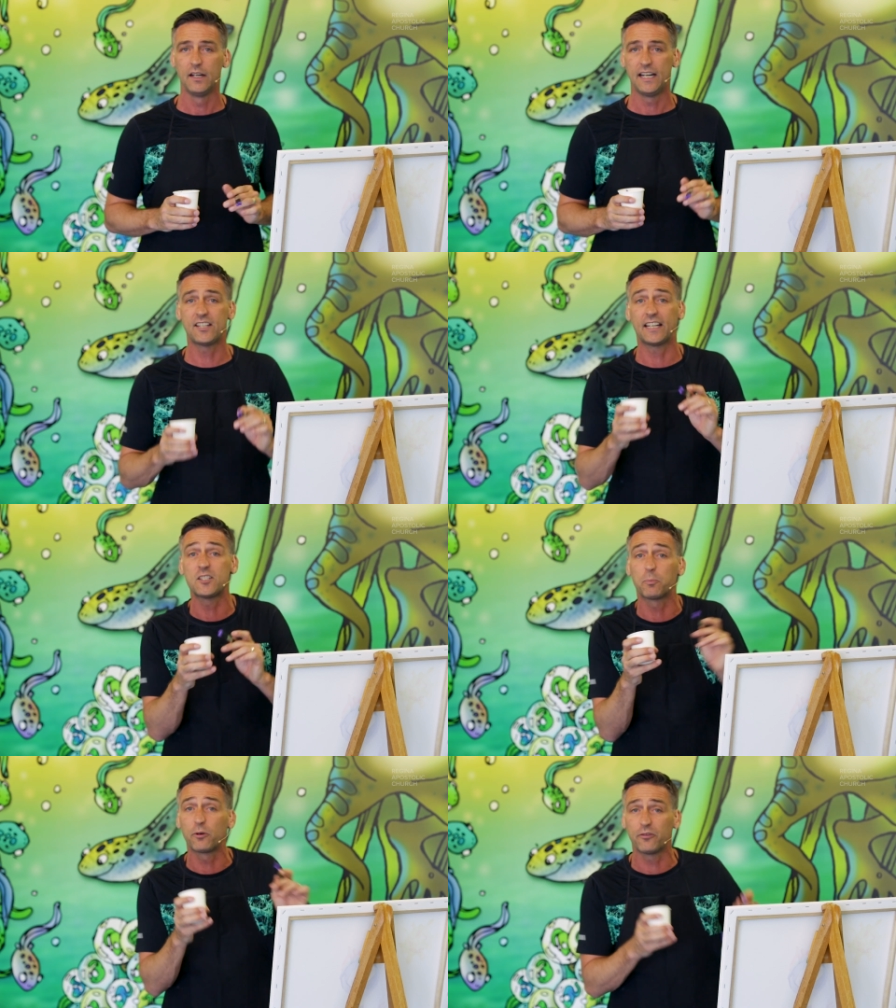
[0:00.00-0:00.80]
He's like,
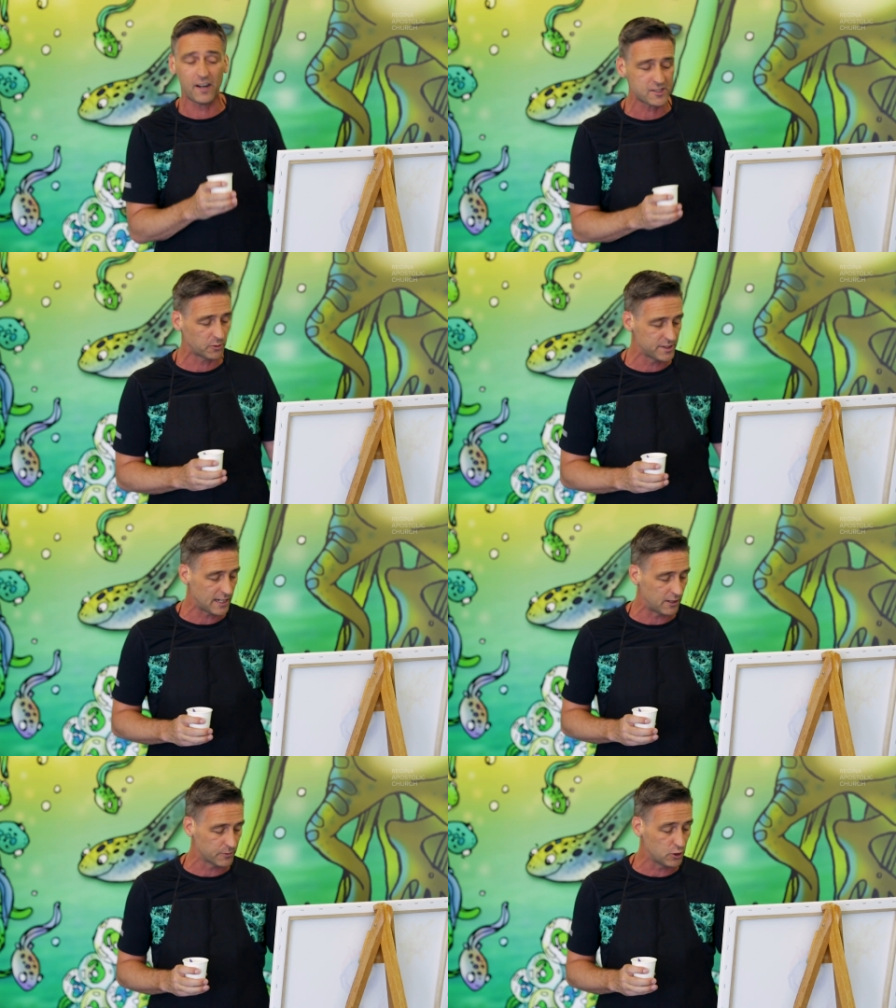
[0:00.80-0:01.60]
he's a professor in
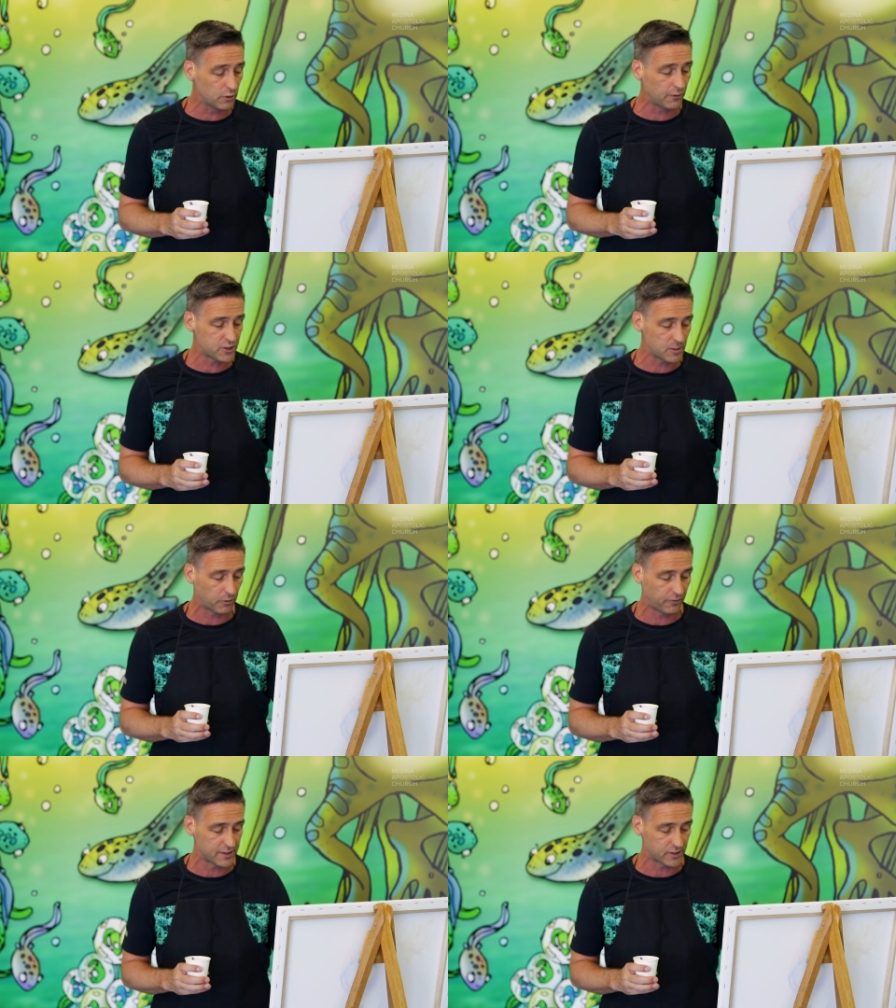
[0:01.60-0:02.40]
town, university
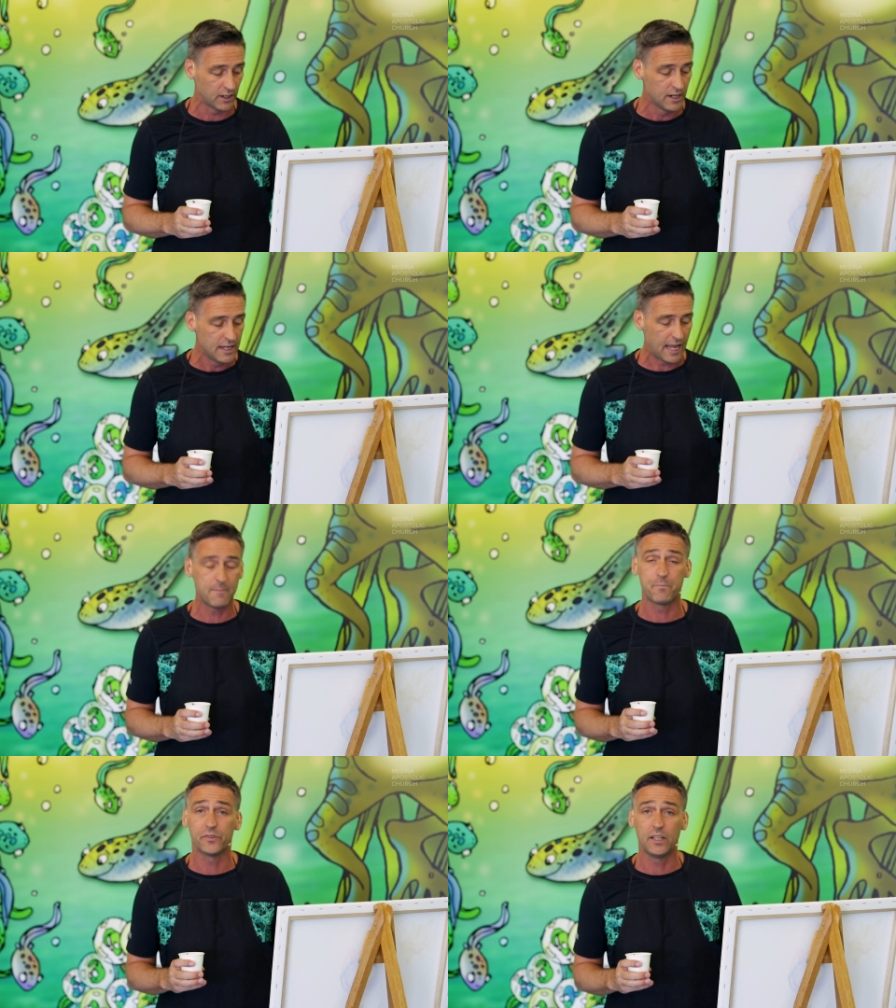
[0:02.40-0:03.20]
professor.
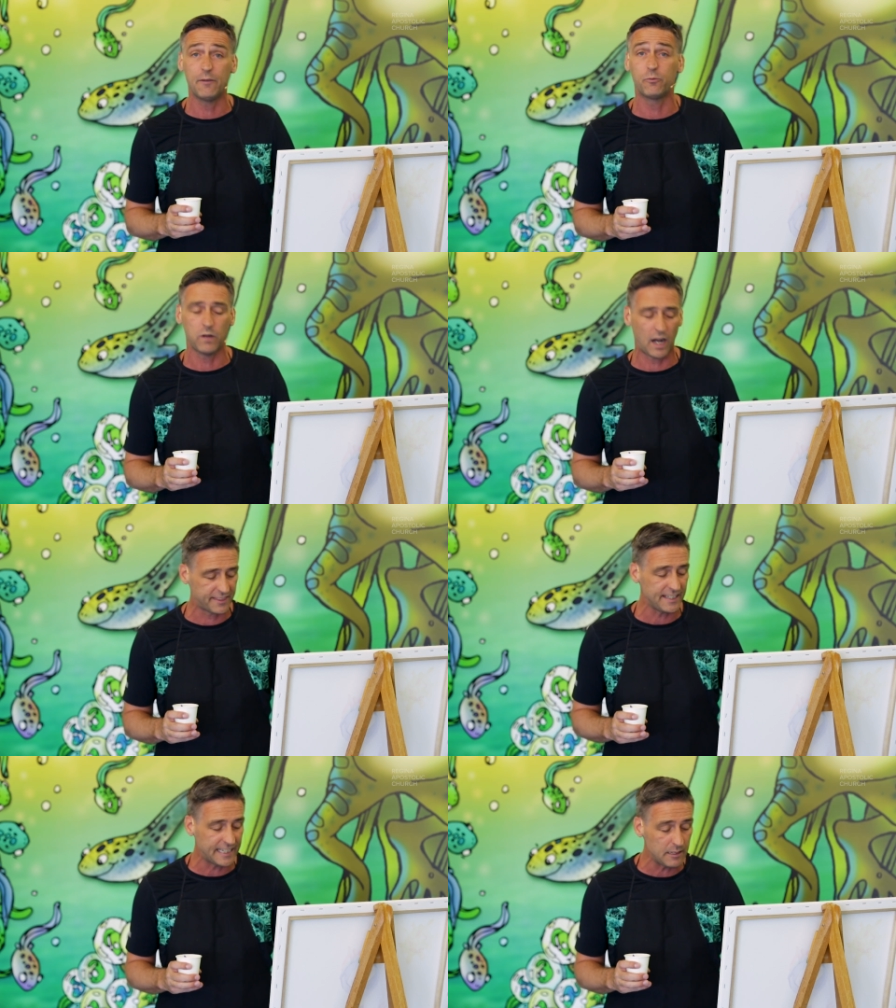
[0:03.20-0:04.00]
And if I
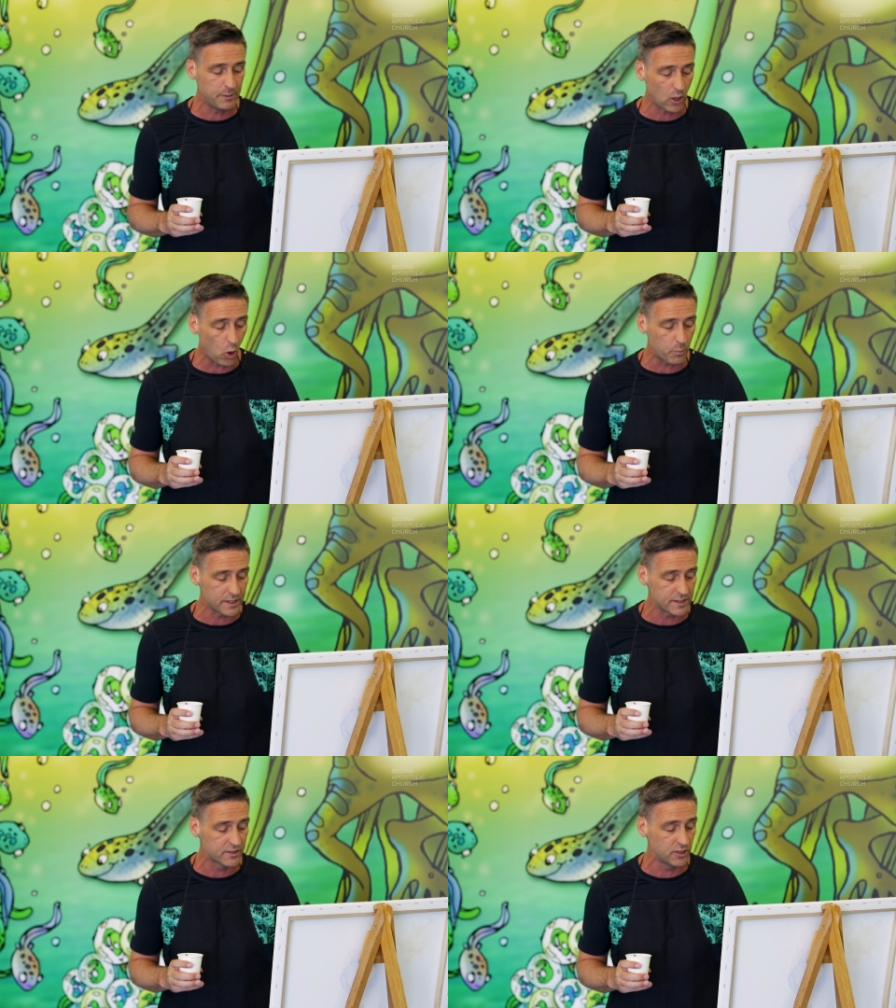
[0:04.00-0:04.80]
think he'd be
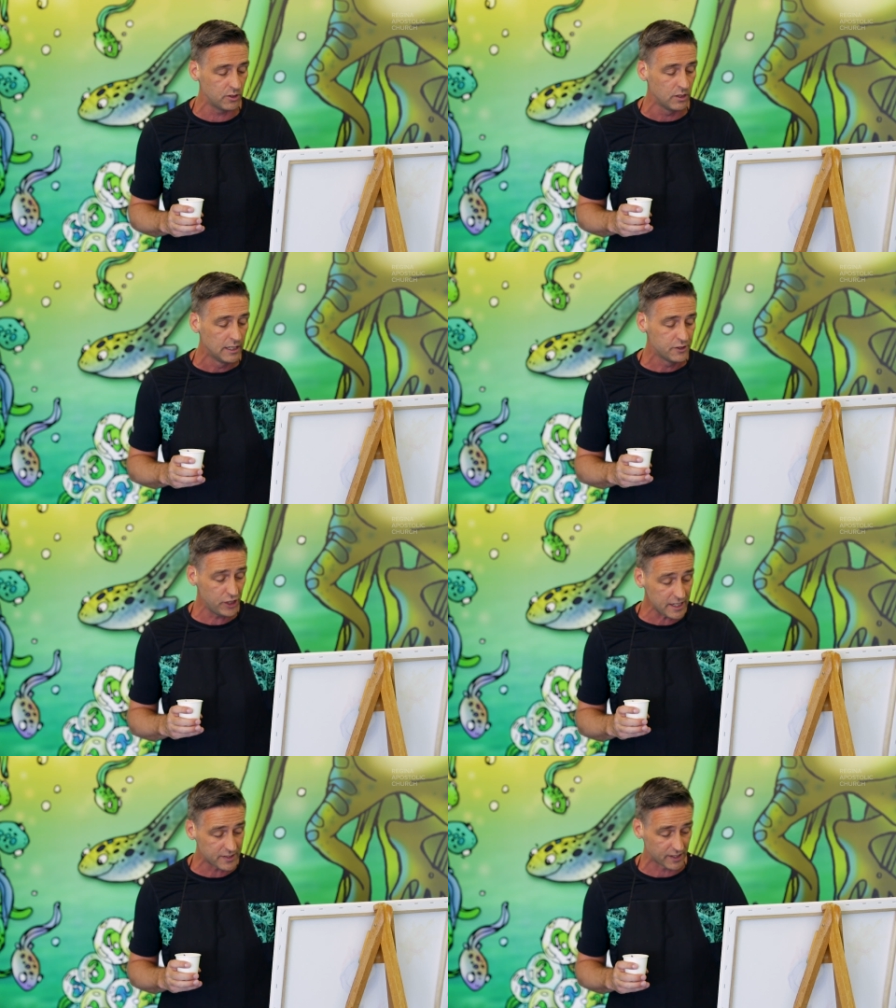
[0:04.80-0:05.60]
open to
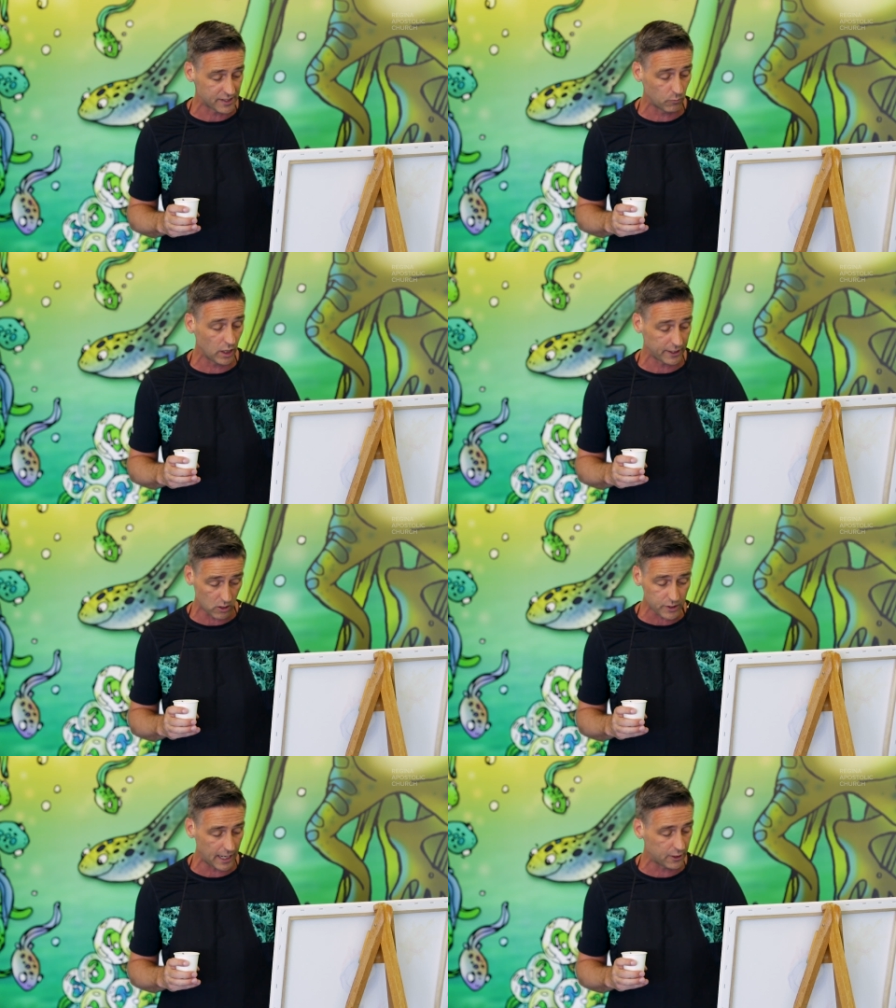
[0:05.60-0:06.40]
Jesus. And we're like,
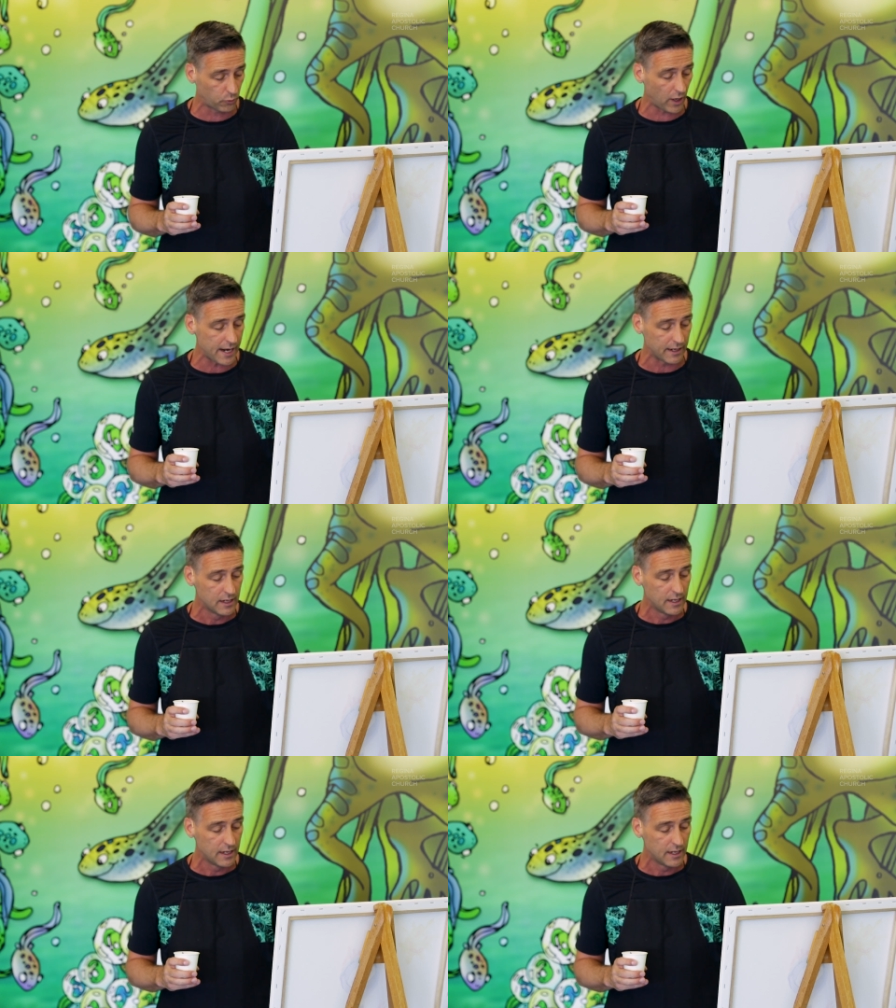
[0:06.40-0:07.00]
okay, great.